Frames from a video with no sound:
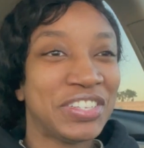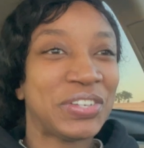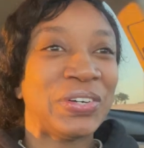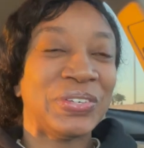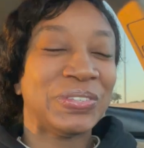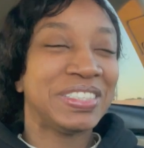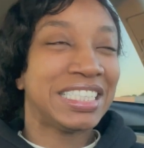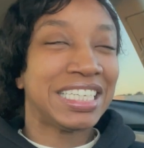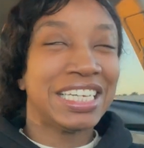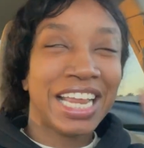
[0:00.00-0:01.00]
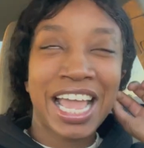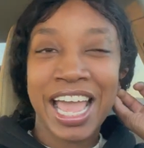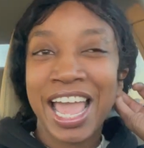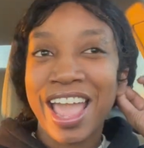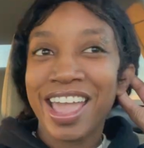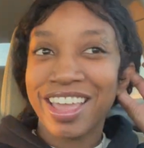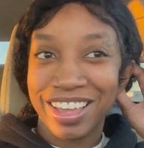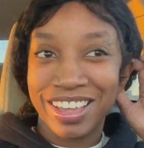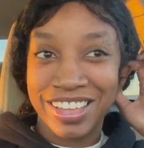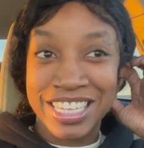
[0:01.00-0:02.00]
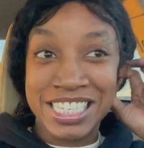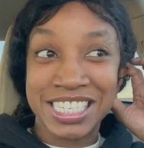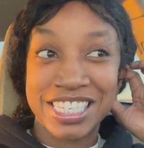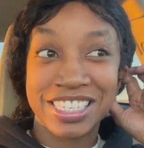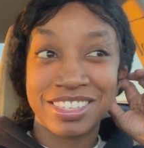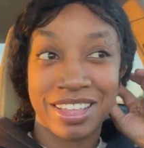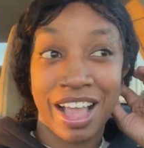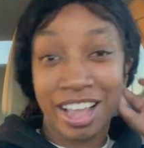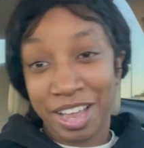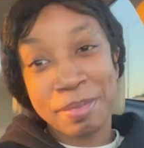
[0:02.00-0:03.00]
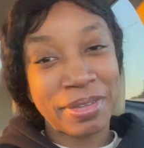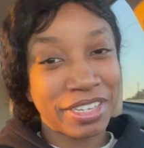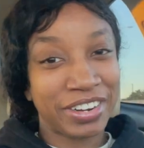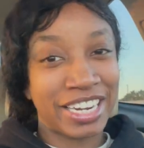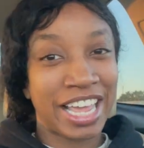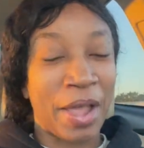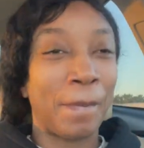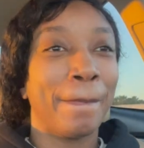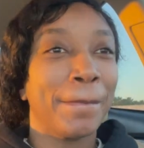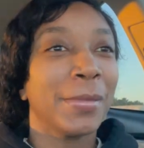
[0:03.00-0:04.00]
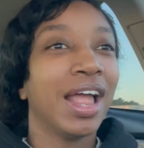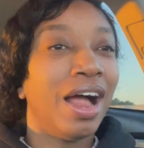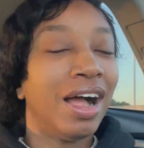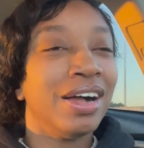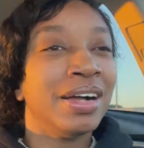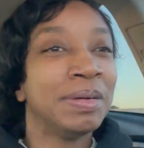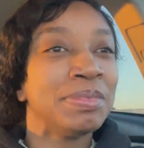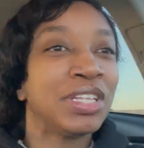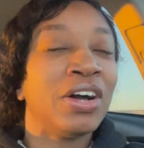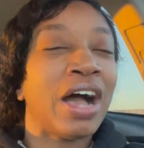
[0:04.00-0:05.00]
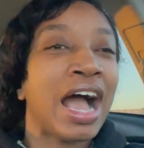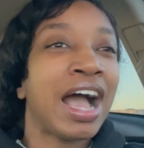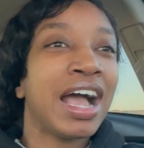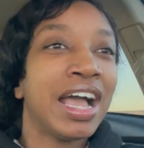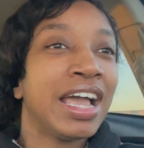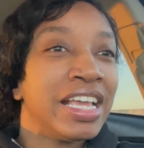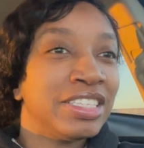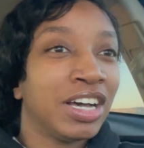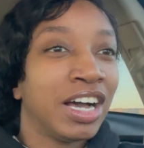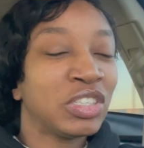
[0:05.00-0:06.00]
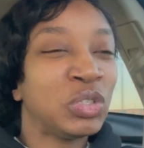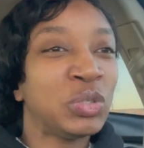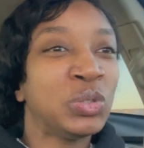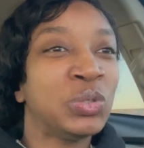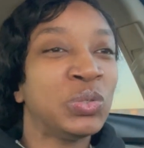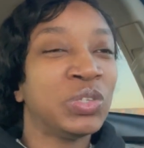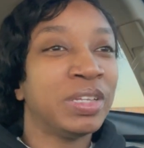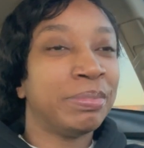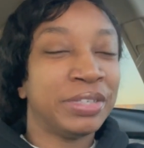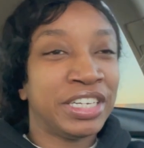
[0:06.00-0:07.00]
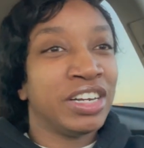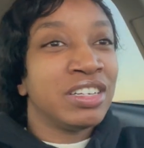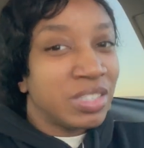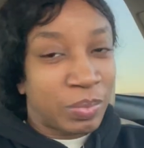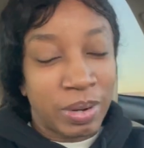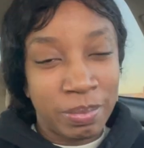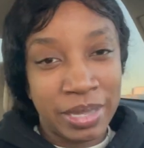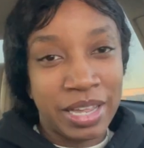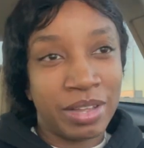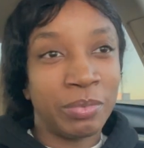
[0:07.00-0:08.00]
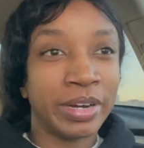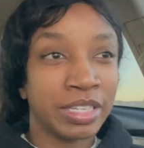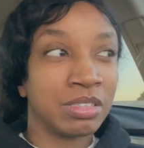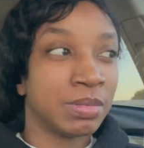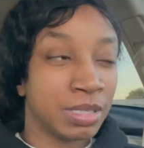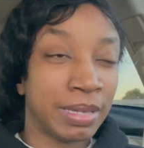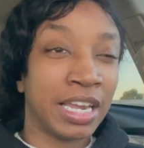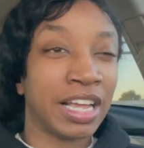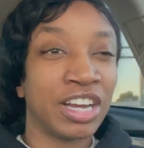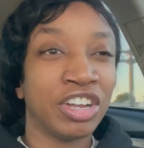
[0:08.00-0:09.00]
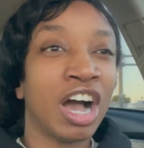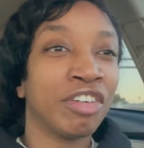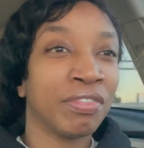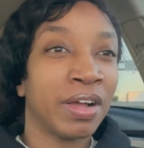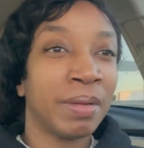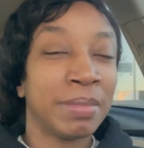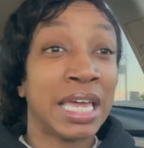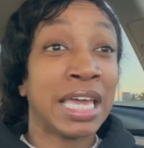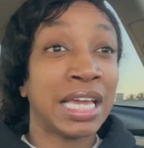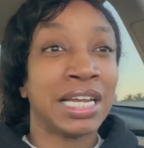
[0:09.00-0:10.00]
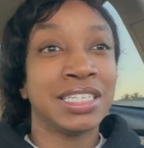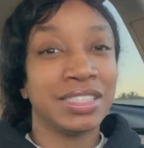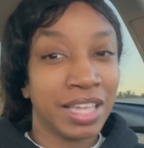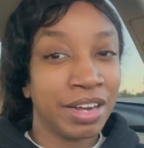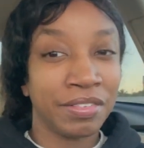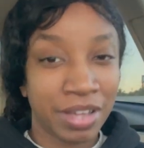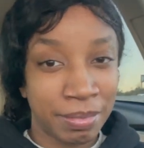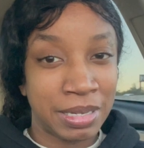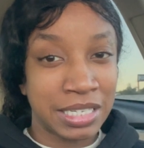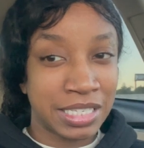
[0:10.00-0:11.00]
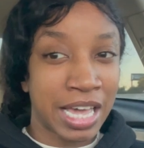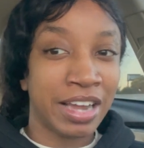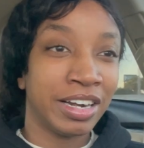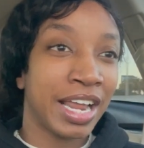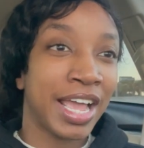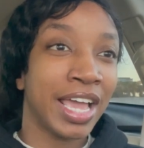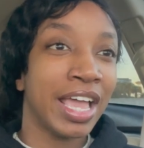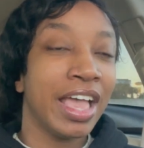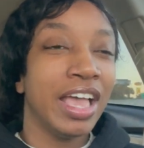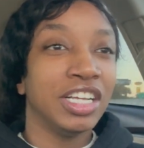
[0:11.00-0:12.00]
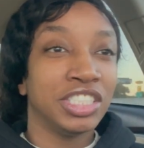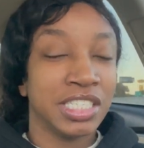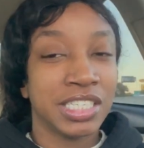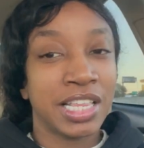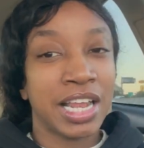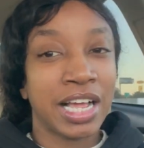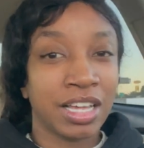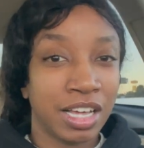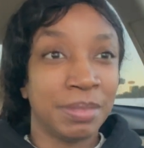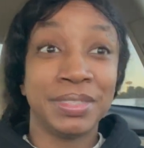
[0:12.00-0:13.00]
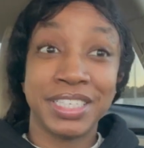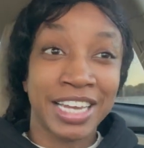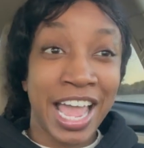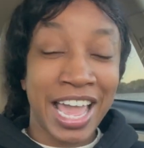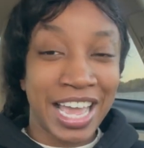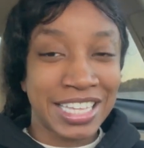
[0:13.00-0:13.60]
So today is gonna be a great day. So I talked to the breeders of where we're supposed to be getting our dog from, and instead of coming Saturday, she said that I can come today.